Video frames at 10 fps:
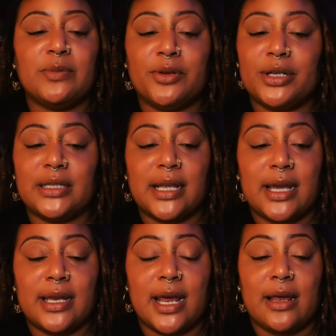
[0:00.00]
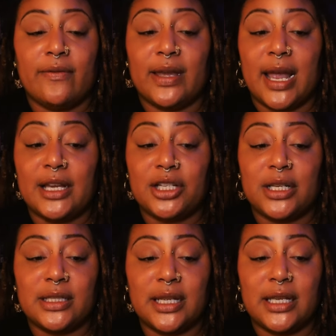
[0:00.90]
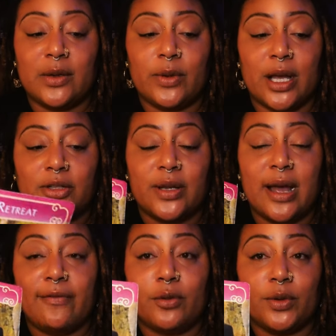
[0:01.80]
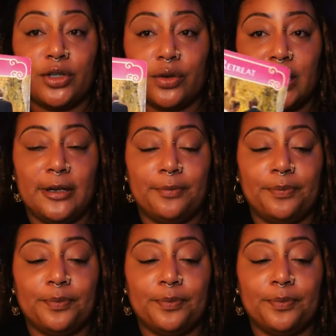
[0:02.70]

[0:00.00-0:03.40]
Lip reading: Spirit is saying that a vacation is needed. We also have the retreat.